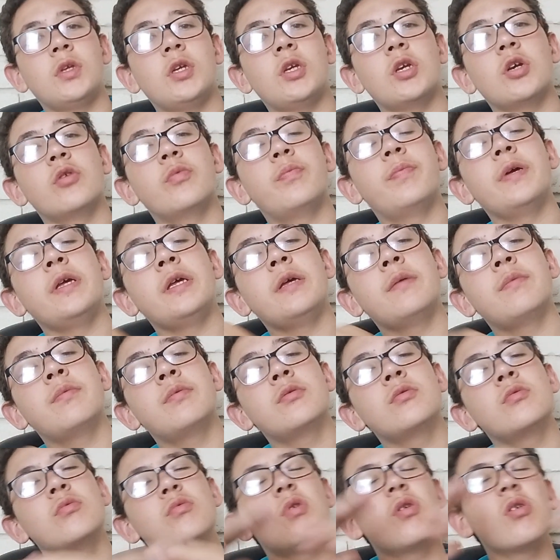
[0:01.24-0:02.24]
Yo
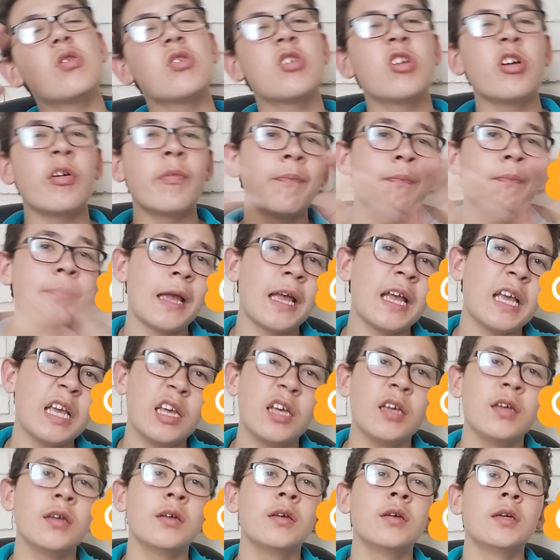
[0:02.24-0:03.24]
people, welcome back
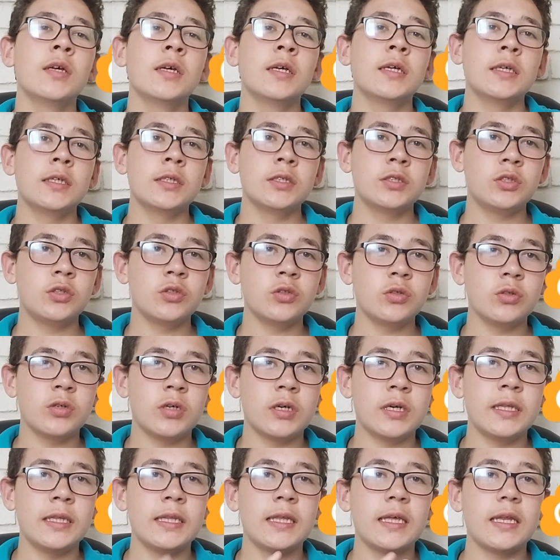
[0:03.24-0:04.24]
to
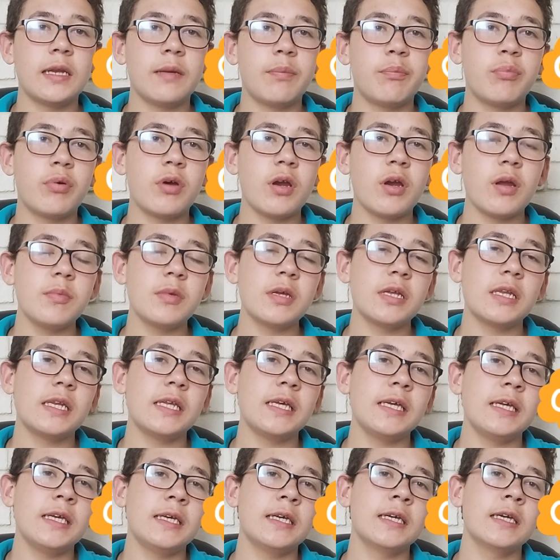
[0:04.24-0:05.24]
another Premier
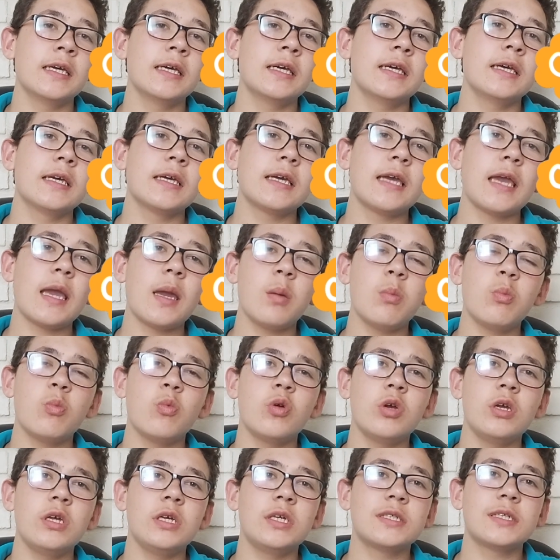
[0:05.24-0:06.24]
League game
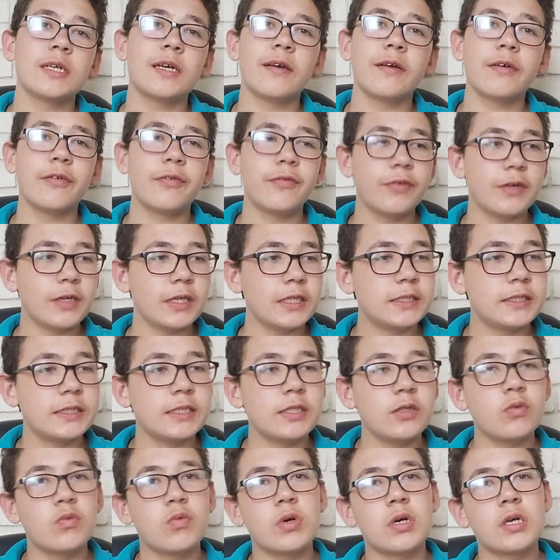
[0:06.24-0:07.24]
week
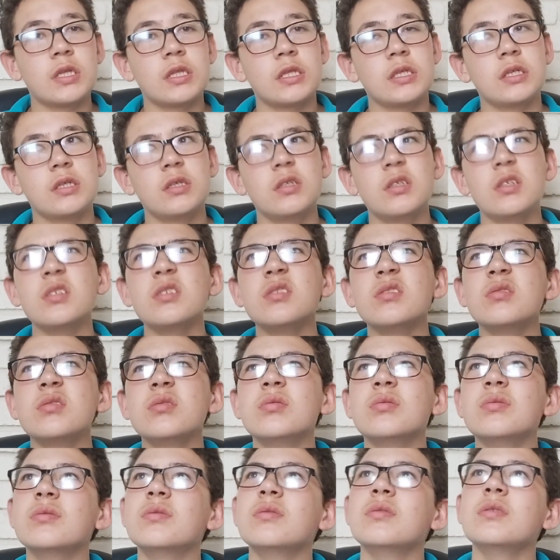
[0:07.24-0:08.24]
31.
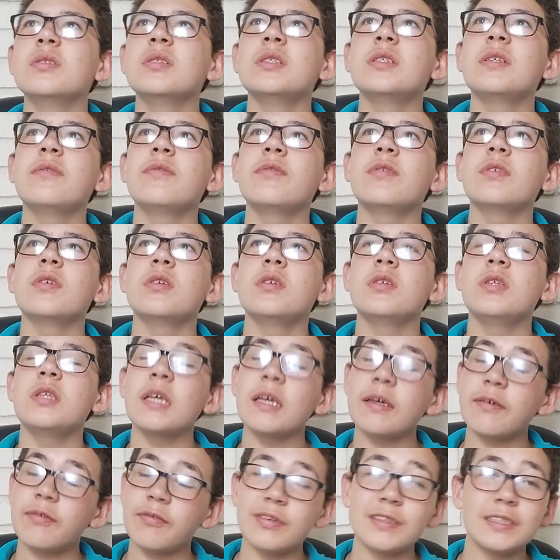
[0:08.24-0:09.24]

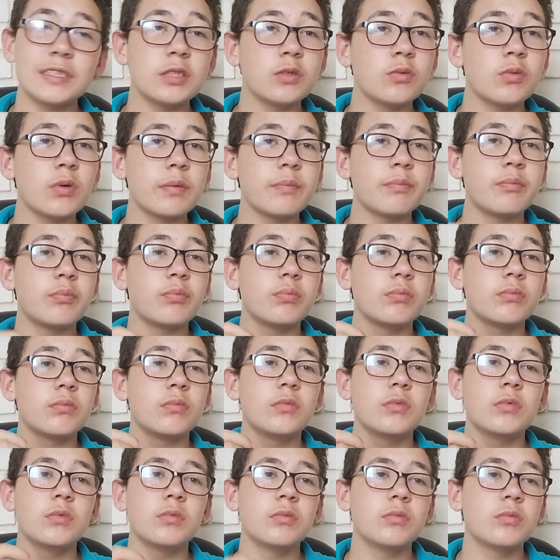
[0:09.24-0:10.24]
Yeah, 31
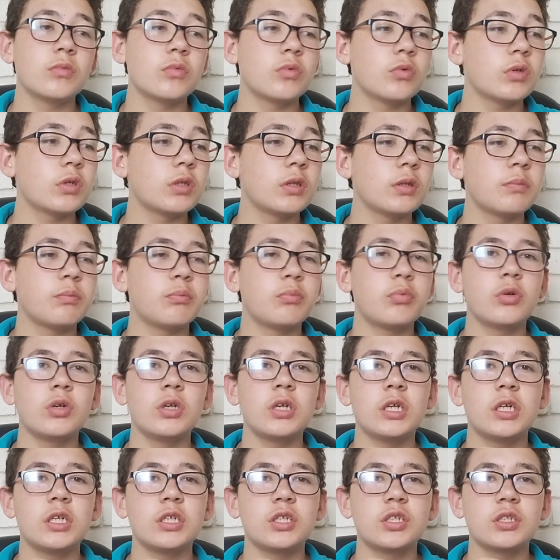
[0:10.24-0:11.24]
one
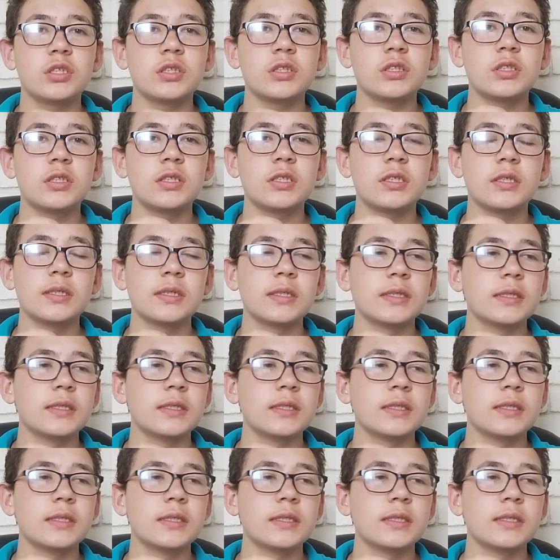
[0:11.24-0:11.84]
predictions.